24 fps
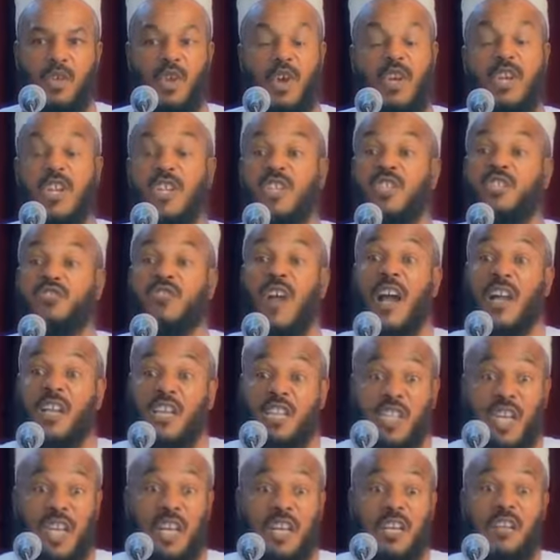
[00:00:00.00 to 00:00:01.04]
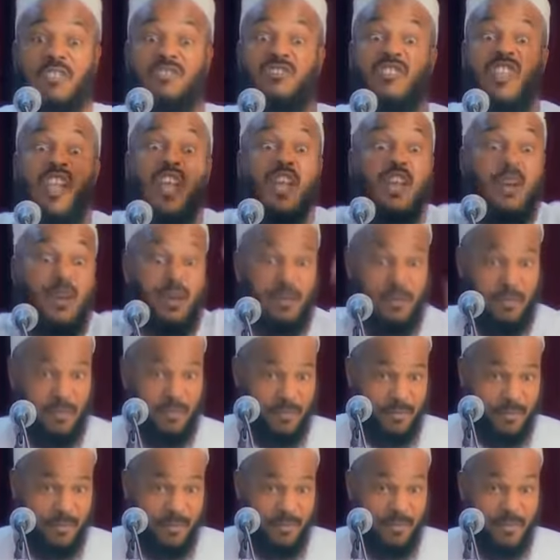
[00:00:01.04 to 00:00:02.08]
Your destruction is near.
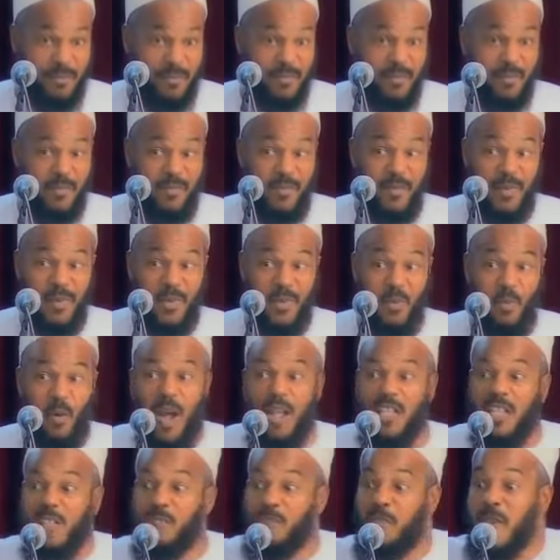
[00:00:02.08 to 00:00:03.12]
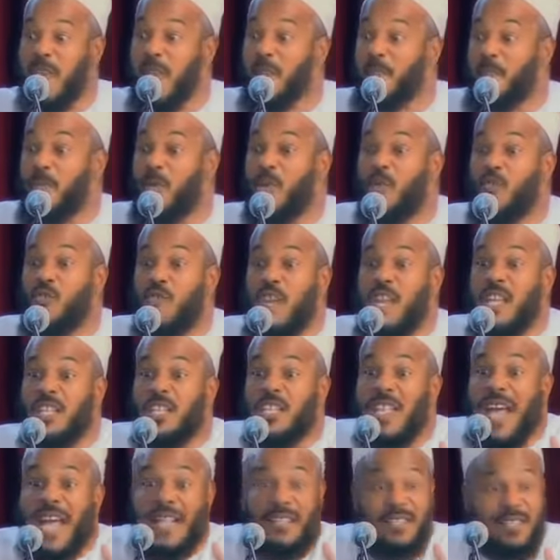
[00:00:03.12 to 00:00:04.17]
Once people
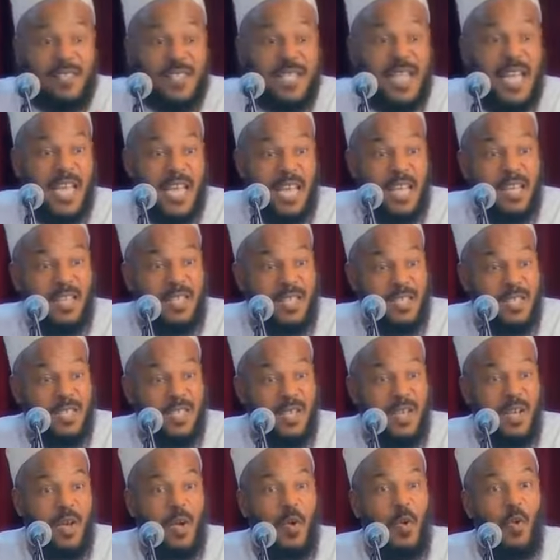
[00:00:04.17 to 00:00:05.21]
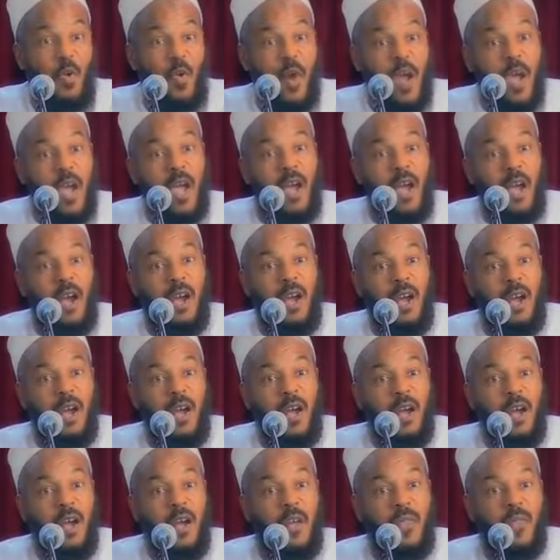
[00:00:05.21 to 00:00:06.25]
reach that state where
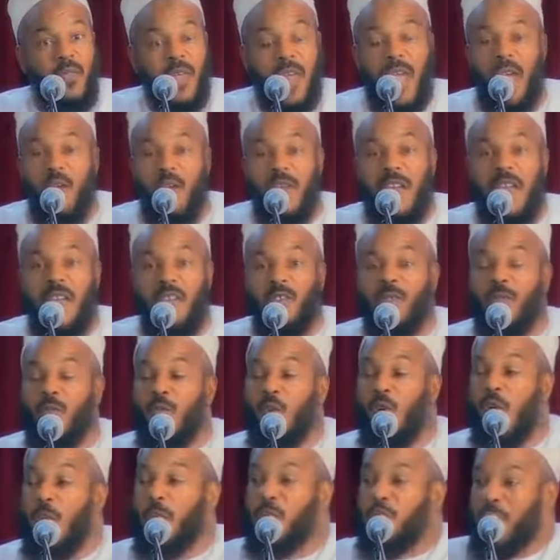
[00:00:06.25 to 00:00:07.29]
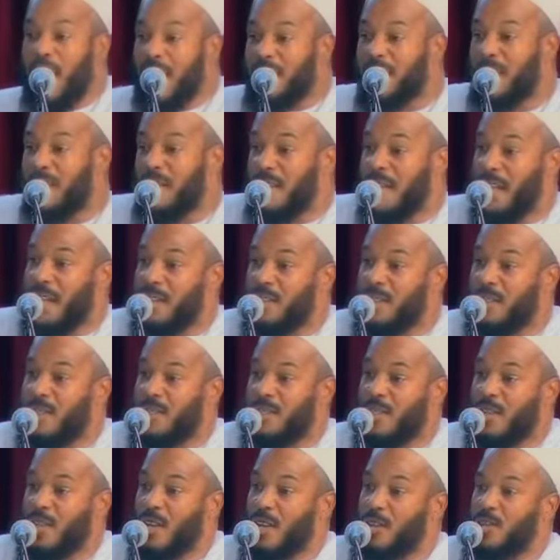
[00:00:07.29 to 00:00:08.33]
they give more precedence
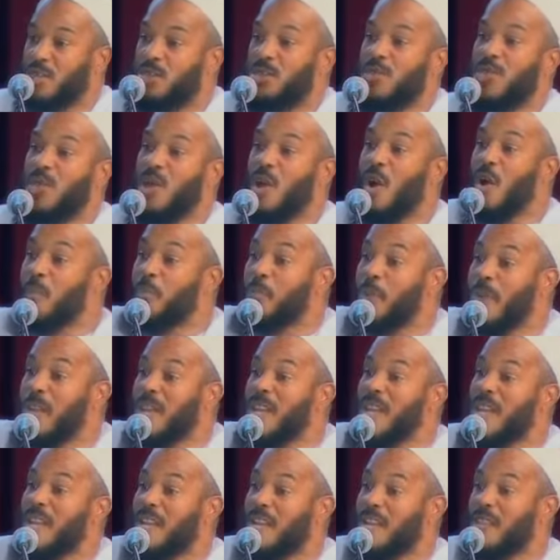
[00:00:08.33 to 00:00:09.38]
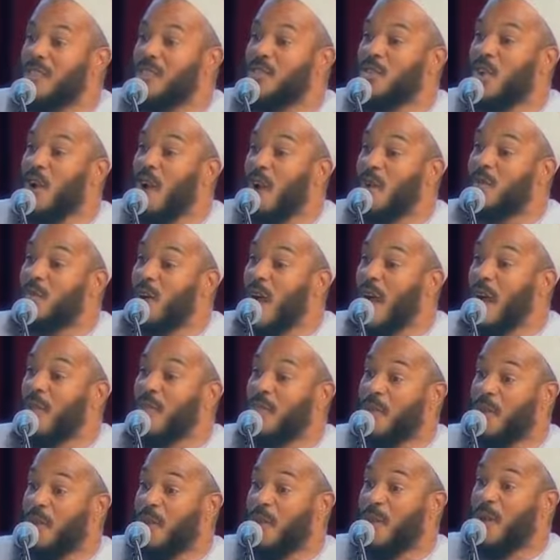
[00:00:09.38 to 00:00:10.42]
to the opinions of
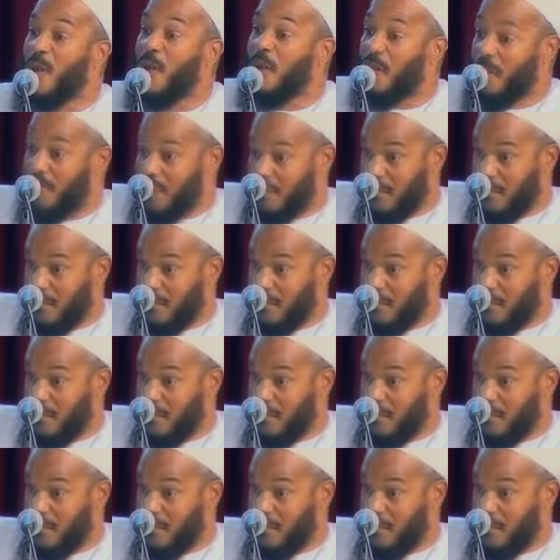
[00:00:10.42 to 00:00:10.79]
other